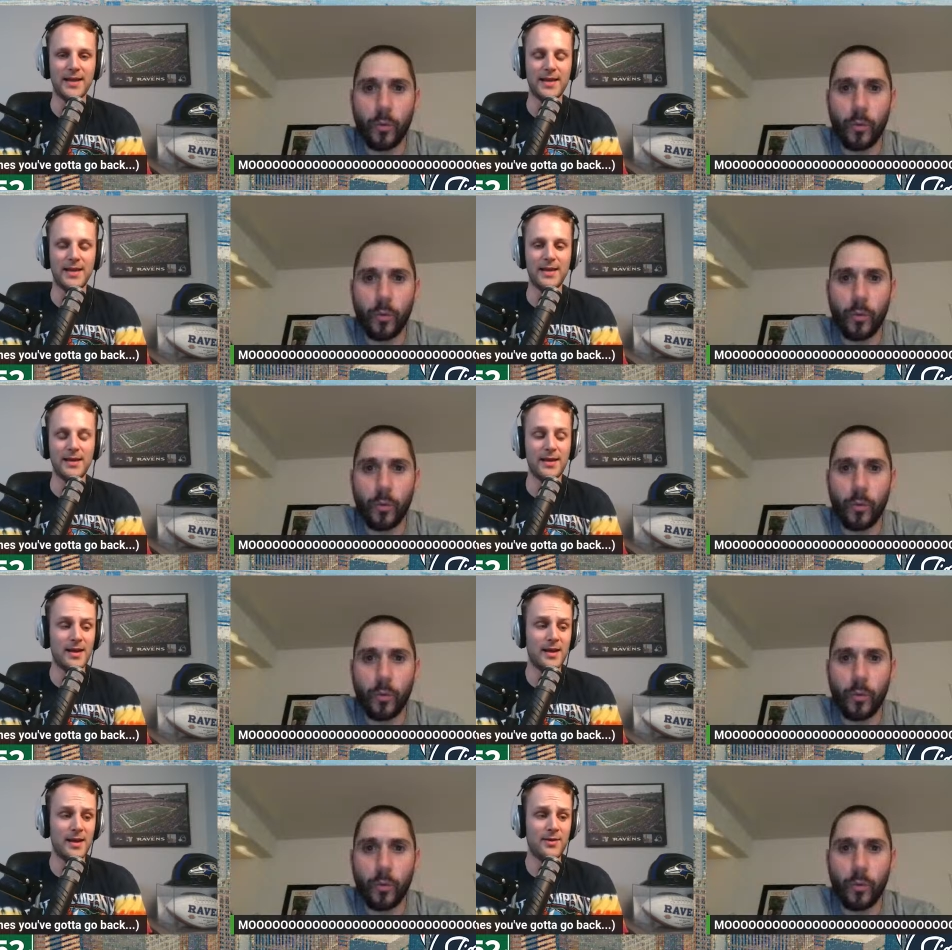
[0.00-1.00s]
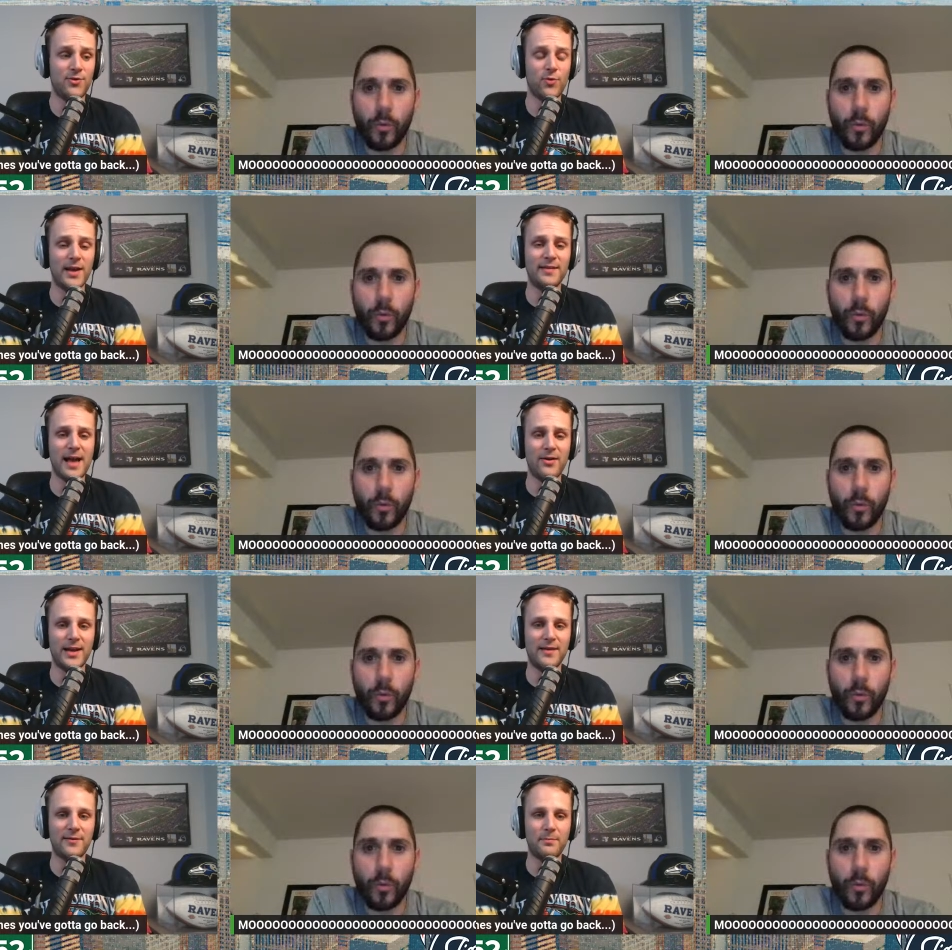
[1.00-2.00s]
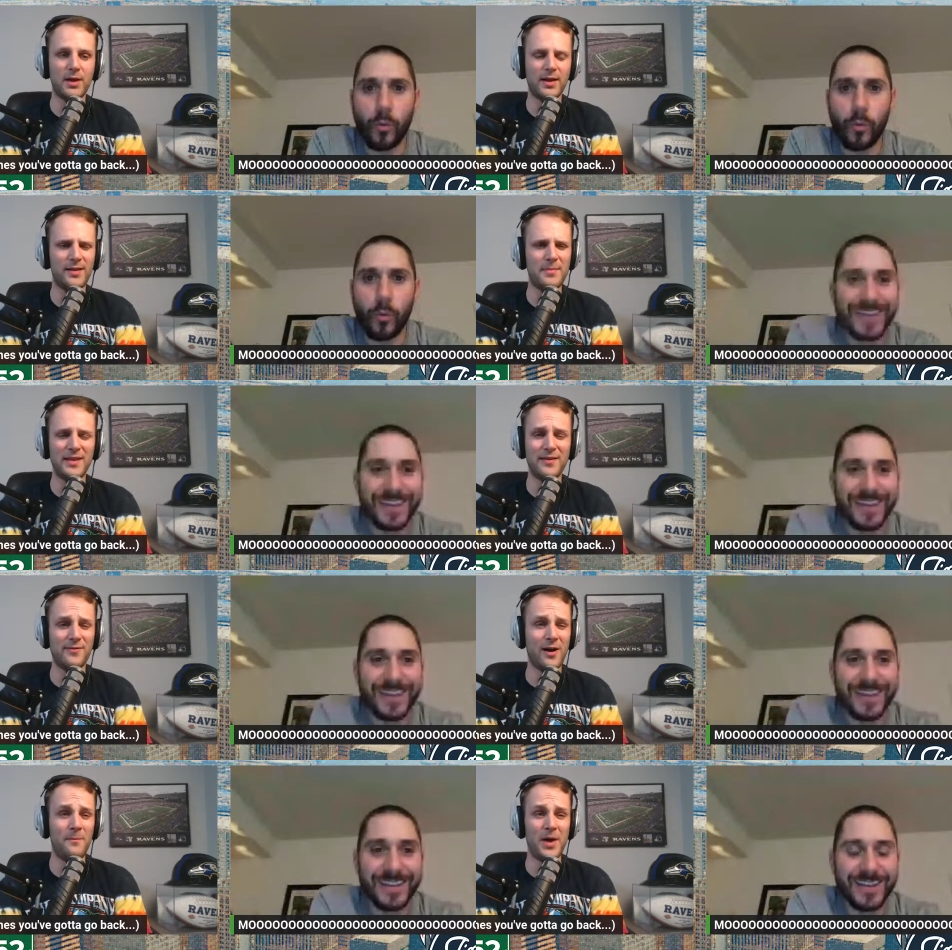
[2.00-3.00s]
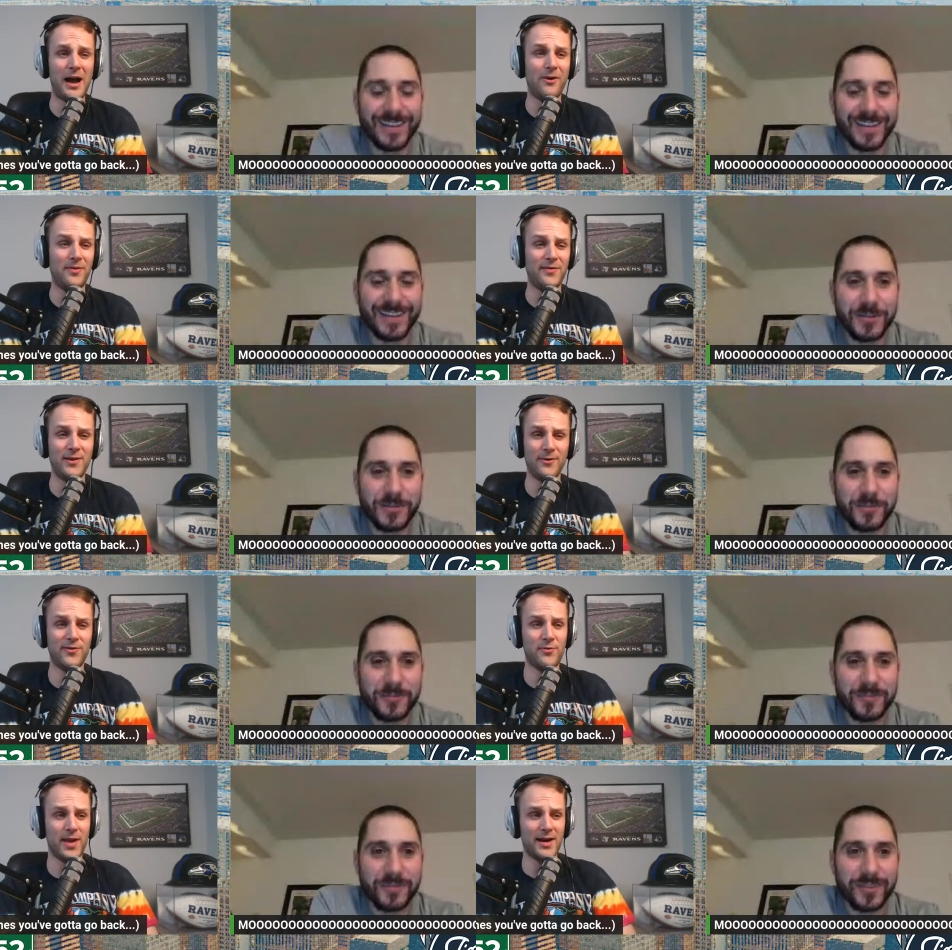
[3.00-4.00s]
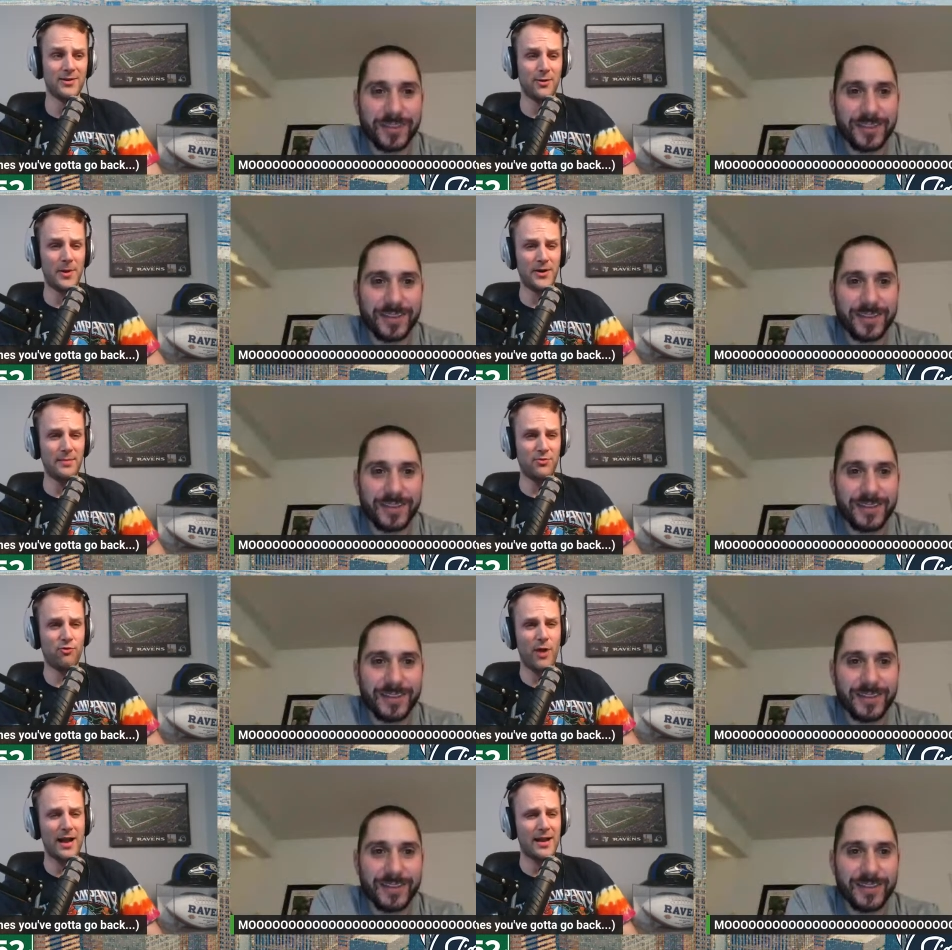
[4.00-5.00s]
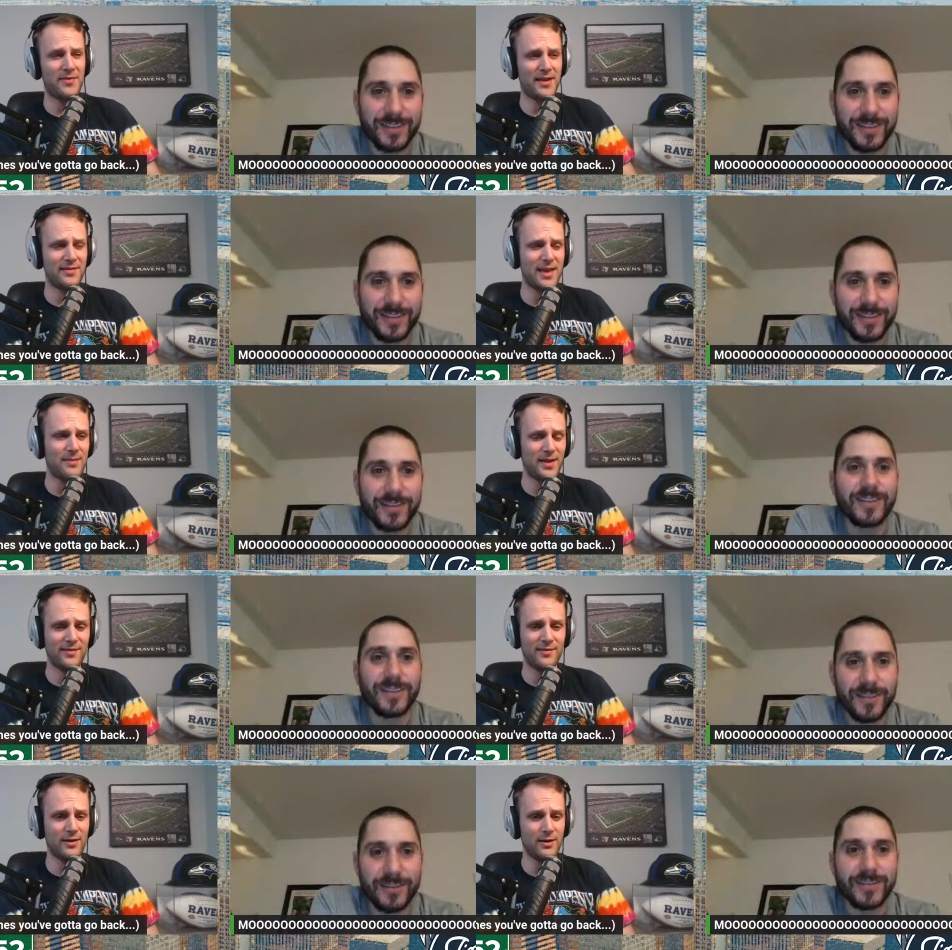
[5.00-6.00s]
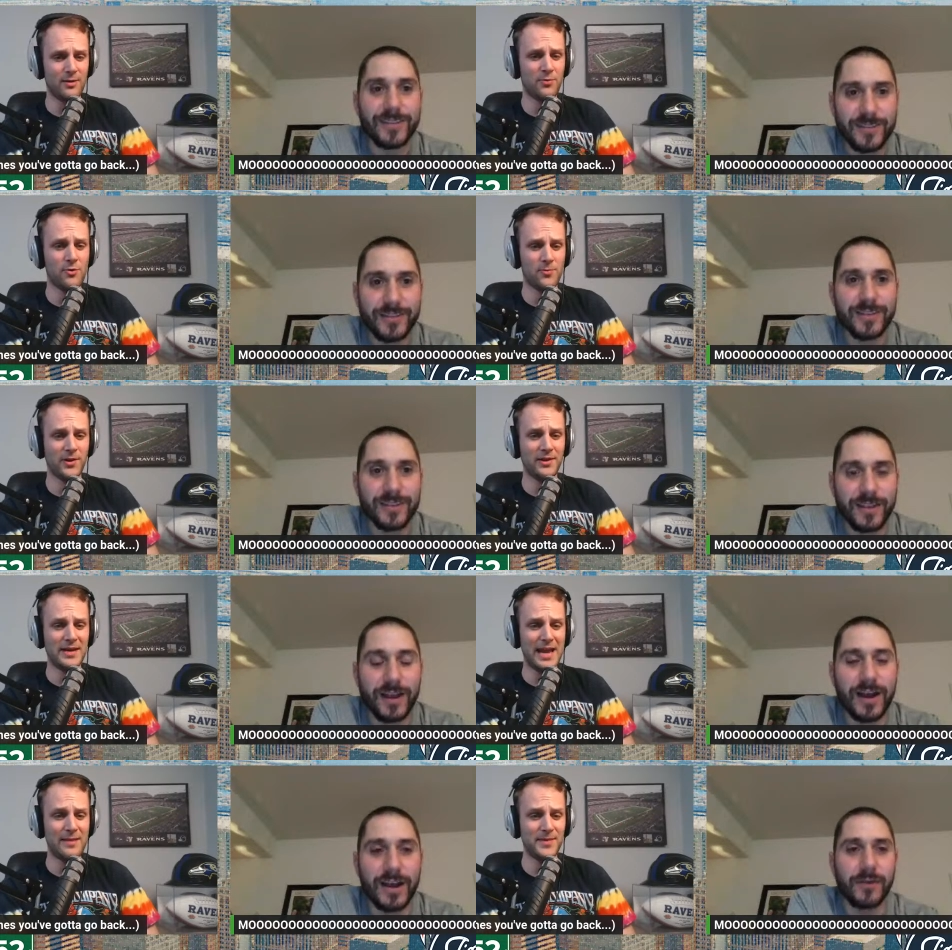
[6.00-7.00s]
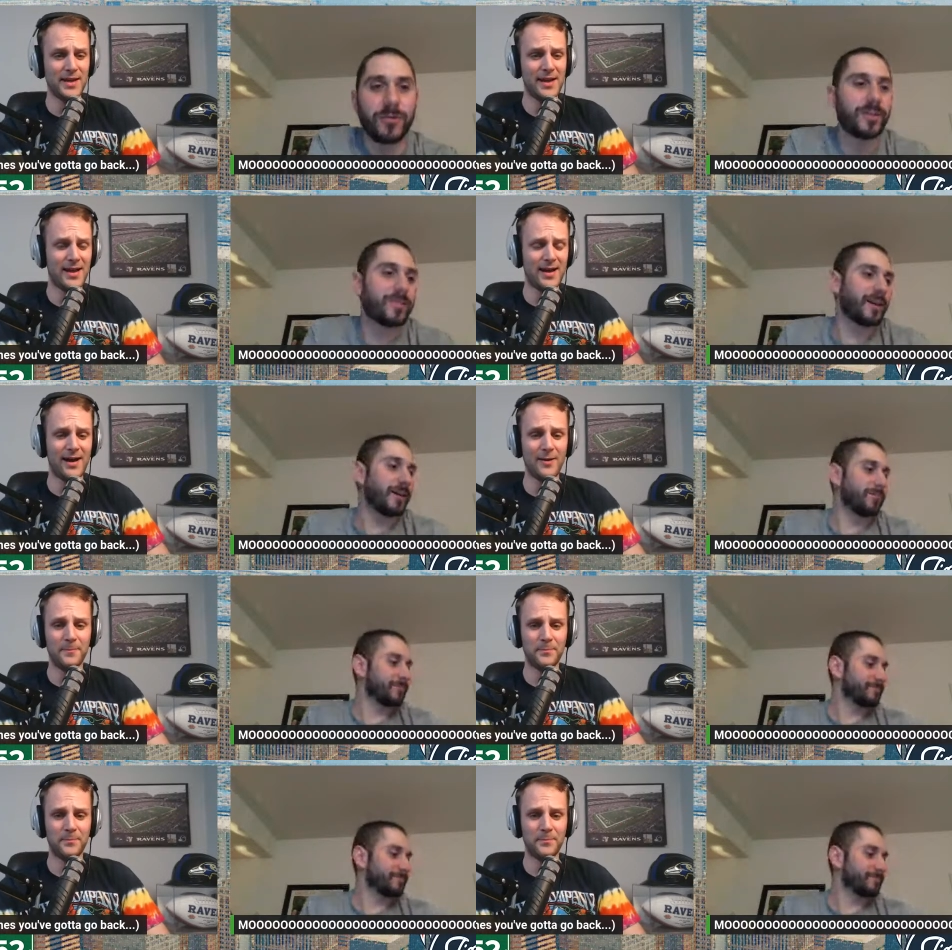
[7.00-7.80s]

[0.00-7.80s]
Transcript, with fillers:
Speaker 1: He strikes out. He gets a, I mean, this umpire in the series too. We got to talk about him. Drek, I think his name is uh, appropriately uh, named. Uh, was, um, um,